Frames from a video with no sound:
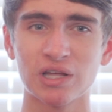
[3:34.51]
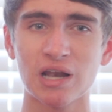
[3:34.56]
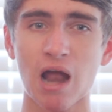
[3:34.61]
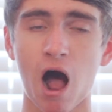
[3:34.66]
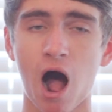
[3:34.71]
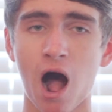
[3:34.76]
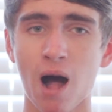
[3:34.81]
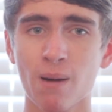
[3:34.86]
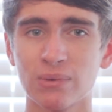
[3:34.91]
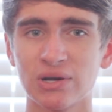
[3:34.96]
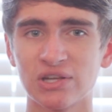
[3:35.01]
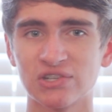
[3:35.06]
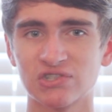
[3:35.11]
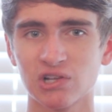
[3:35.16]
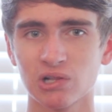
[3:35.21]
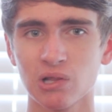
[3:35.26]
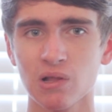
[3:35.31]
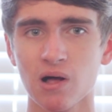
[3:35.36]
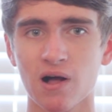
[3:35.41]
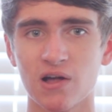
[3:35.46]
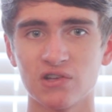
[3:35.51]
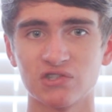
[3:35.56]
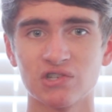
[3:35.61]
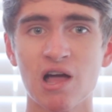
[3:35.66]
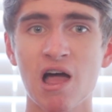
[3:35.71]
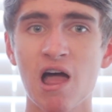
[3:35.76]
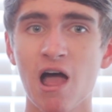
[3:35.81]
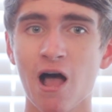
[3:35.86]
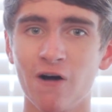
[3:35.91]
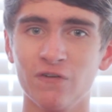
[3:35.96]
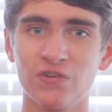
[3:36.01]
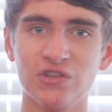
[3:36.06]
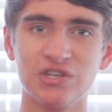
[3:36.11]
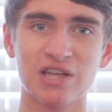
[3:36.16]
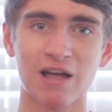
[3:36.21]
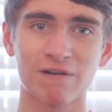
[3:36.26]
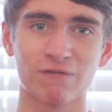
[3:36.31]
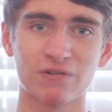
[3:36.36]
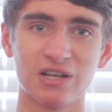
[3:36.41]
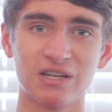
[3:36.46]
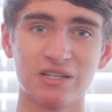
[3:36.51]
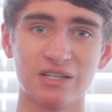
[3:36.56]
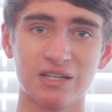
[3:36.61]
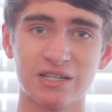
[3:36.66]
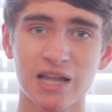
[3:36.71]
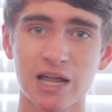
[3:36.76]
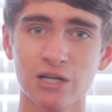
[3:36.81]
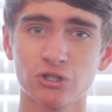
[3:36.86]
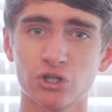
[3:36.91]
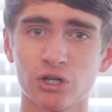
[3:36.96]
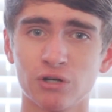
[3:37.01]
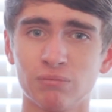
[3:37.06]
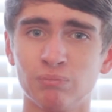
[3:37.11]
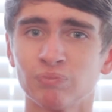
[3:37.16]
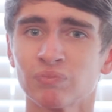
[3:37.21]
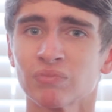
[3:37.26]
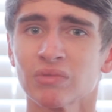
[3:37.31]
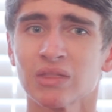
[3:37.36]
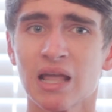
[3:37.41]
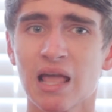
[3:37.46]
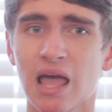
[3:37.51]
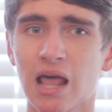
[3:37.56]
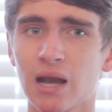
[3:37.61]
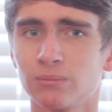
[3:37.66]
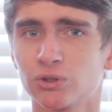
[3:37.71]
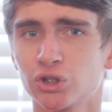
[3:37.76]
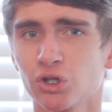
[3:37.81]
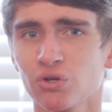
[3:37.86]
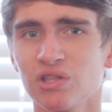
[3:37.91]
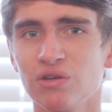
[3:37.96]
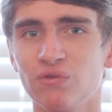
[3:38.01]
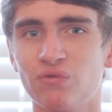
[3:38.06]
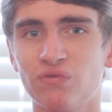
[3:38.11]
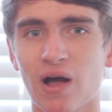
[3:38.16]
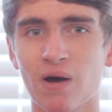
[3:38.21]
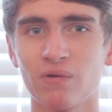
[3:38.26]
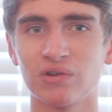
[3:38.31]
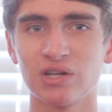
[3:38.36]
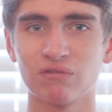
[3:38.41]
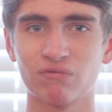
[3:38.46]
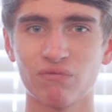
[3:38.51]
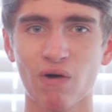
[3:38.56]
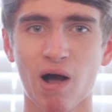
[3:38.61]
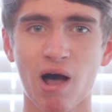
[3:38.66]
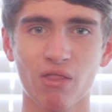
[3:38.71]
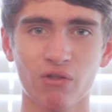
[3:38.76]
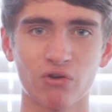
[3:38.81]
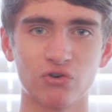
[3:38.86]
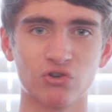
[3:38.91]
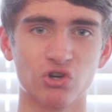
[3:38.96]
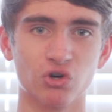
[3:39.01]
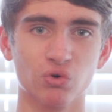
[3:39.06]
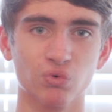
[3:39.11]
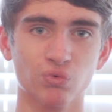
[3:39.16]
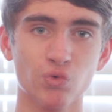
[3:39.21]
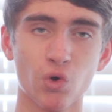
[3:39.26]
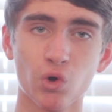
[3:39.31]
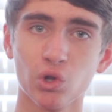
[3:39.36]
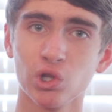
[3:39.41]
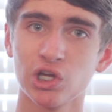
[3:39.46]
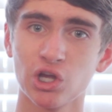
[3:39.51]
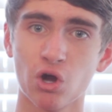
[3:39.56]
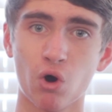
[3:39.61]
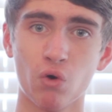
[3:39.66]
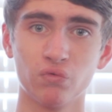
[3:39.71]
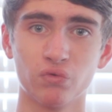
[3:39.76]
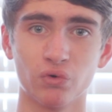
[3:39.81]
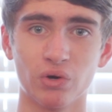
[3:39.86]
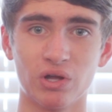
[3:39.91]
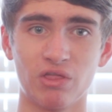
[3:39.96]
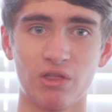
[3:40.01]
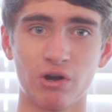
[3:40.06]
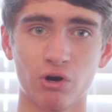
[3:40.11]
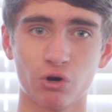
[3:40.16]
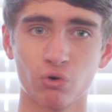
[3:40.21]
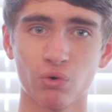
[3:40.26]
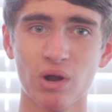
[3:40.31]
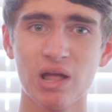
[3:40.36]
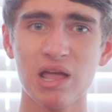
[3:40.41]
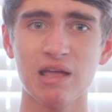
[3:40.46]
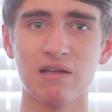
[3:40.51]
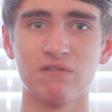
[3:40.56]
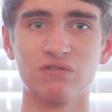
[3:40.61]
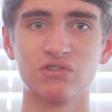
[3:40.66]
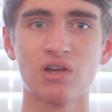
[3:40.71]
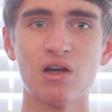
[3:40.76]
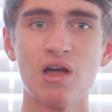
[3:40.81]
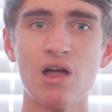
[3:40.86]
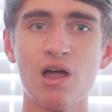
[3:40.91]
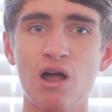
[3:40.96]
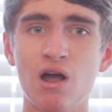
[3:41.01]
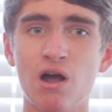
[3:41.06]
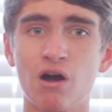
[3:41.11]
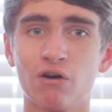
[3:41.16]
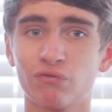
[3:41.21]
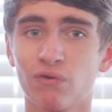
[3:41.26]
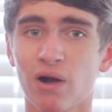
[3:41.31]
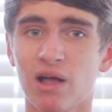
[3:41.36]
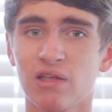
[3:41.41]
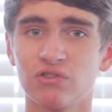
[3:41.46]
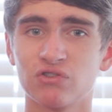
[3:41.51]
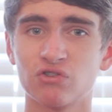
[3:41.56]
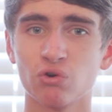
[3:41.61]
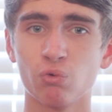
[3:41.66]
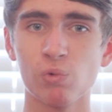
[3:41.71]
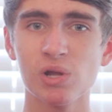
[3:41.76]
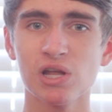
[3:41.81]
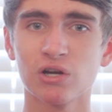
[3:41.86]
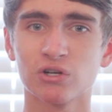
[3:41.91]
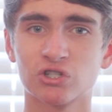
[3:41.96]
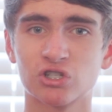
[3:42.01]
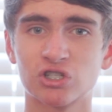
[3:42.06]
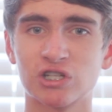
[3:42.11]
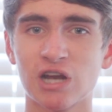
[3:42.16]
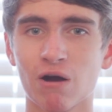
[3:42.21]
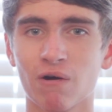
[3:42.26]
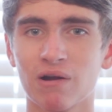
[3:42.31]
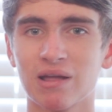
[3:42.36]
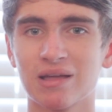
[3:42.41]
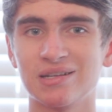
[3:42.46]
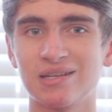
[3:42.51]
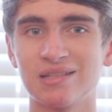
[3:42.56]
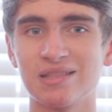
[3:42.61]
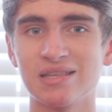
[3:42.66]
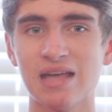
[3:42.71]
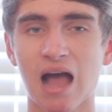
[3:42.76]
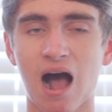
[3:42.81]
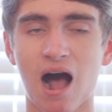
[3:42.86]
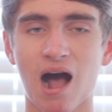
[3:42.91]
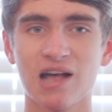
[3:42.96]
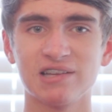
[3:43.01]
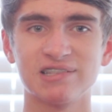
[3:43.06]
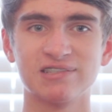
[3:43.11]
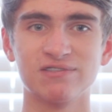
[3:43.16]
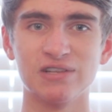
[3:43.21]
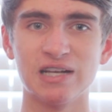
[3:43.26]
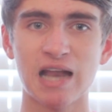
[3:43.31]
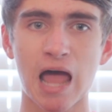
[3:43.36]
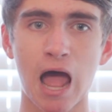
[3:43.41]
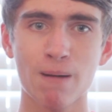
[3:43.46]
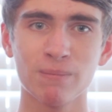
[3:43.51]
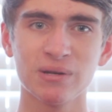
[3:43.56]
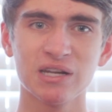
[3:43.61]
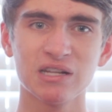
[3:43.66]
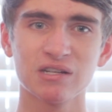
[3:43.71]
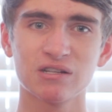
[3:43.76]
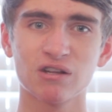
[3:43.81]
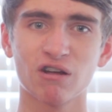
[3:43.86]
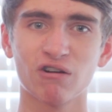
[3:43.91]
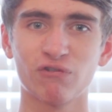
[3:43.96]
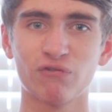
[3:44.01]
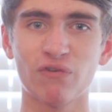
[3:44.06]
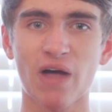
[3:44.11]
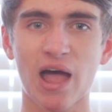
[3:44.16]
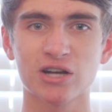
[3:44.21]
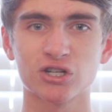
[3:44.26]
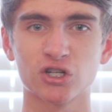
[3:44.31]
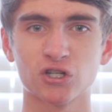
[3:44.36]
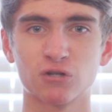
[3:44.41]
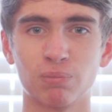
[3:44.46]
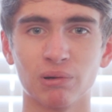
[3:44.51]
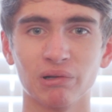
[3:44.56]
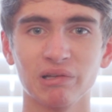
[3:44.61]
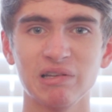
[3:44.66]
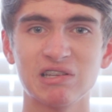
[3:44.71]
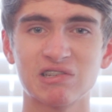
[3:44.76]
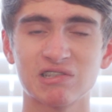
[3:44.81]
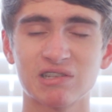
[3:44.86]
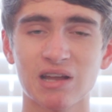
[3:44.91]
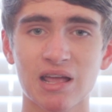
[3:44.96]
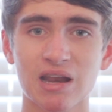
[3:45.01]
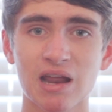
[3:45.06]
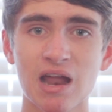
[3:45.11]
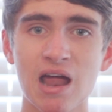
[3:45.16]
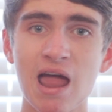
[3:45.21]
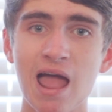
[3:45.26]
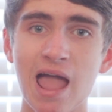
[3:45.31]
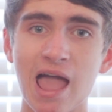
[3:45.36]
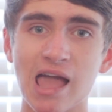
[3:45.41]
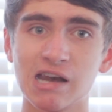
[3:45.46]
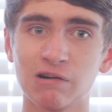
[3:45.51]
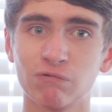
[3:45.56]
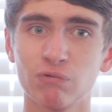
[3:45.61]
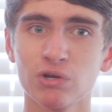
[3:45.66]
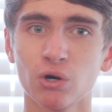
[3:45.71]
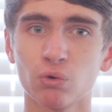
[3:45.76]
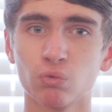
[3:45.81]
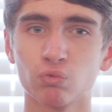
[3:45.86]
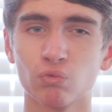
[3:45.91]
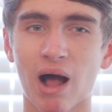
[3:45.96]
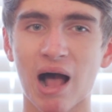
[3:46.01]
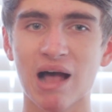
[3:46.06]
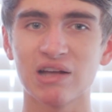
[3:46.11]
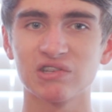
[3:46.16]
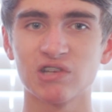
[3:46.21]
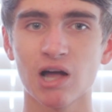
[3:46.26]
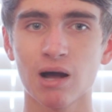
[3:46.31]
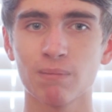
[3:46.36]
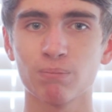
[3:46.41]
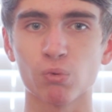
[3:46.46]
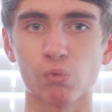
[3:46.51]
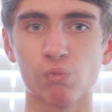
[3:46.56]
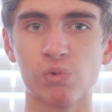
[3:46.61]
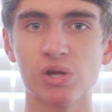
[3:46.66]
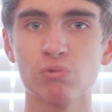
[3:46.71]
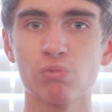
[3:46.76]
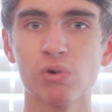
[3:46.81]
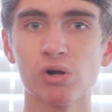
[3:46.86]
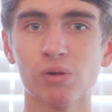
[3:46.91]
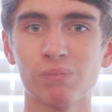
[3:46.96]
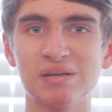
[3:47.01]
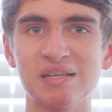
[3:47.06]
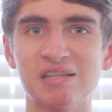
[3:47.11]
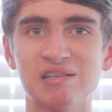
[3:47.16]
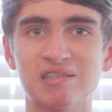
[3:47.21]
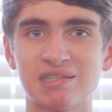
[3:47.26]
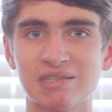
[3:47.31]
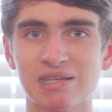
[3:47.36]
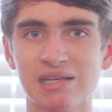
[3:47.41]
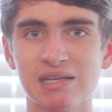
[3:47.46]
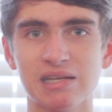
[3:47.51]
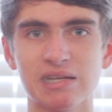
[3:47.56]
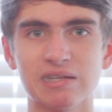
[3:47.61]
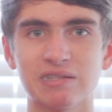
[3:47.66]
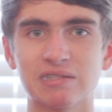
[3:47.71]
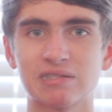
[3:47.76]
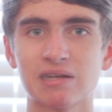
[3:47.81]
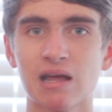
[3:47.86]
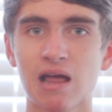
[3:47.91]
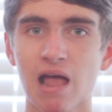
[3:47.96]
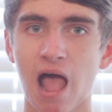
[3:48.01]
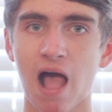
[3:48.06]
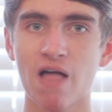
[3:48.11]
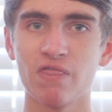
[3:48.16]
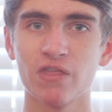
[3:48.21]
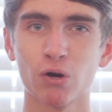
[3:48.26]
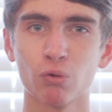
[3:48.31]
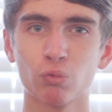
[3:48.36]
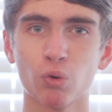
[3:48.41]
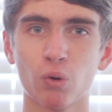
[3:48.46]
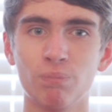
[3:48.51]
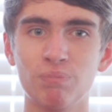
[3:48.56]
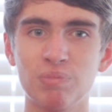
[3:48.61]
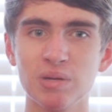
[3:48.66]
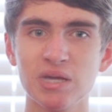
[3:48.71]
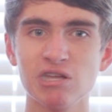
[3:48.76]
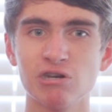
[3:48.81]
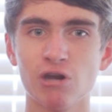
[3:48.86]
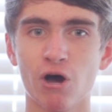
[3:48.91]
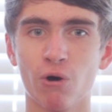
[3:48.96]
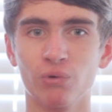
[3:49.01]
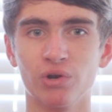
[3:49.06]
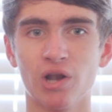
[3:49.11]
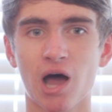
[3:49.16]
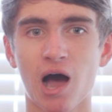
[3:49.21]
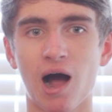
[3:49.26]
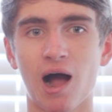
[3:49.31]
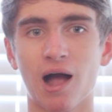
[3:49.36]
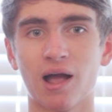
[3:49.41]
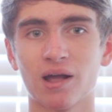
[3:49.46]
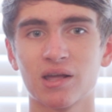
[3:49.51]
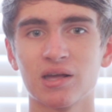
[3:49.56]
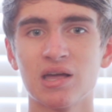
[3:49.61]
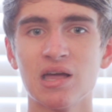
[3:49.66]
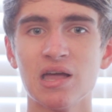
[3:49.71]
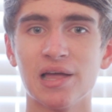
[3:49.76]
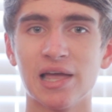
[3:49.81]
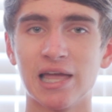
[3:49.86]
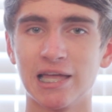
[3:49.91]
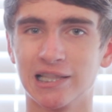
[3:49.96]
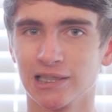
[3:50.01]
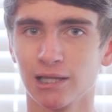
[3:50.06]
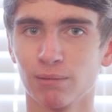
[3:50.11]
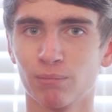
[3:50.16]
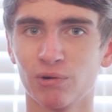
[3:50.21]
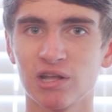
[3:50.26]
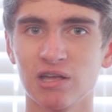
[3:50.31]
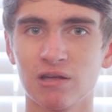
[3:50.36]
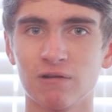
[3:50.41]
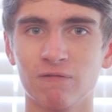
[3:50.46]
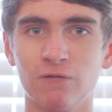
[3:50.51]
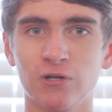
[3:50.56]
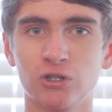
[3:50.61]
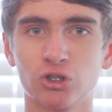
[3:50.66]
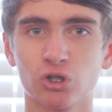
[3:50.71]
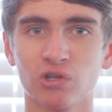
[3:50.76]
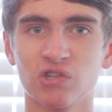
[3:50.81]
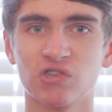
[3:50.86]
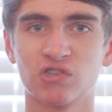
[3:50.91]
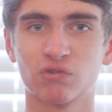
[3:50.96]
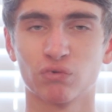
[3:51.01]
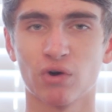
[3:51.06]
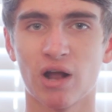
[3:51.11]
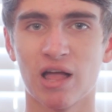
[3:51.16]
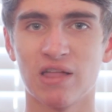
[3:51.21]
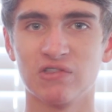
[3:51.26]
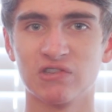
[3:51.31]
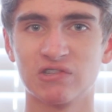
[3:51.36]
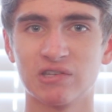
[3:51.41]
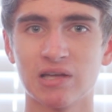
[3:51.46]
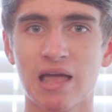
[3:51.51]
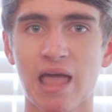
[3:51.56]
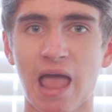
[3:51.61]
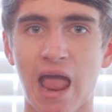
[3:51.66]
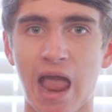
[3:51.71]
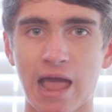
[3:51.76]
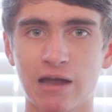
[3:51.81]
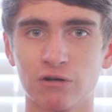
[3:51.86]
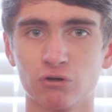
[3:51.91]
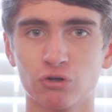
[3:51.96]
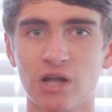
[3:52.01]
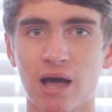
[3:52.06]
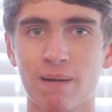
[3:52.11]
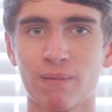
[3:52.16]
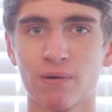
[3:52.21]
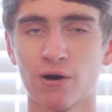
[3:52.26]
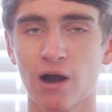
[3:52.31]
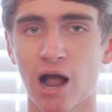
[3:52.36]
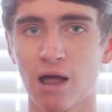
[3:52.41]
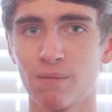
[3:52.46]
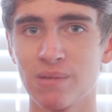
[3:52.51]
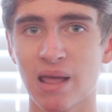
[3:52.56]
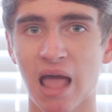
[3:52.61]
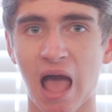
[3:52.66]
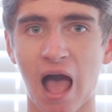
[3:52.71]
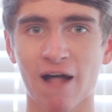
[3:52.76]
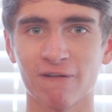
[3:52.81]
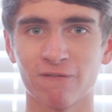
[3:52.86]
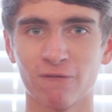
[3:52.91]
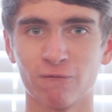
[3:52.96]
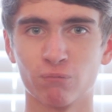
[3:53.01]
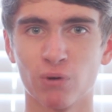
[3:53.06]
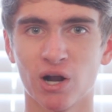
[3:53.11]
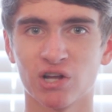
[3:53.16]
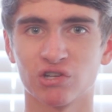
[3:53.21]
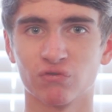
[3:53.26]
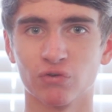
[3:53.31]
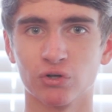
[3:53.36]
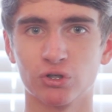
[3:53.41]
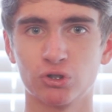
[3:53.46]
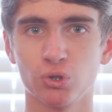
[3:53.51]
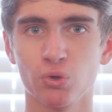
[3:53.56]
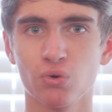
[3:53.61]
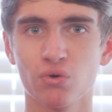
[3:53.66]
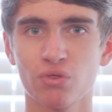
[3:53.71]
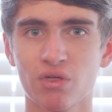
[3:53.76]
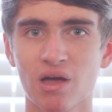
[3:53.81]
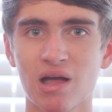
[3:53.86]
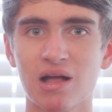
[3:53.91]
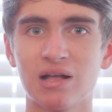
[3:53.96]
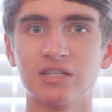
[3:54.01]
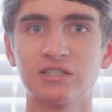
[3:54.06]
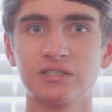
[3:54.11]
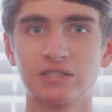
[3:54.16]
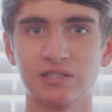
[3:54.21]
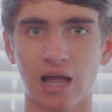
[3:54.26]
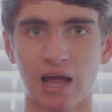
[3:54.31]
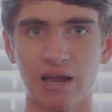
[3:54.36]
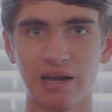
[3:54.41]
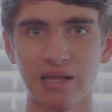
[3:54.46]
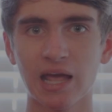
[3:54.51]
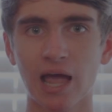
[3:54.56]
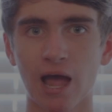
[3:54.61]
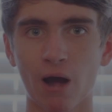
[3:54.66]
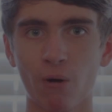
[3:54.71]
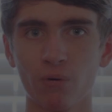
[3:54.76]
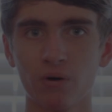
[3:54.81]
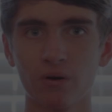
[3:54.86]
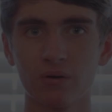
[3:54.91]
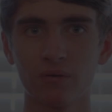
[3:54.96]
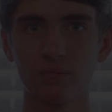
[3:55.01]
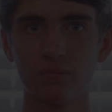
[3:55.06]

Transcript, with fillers: and ominous clause of indefinite detention, and I'm sure the Founding Fathers are rolling over in their graves. Friends, we are staring into the eyes of an eminent fascist police state, and if we don't rise up, we will be seized, and there will be no knock. In liberty and vigilance, friends, Andrew Demeter on behalf of Press for Truth, signing out.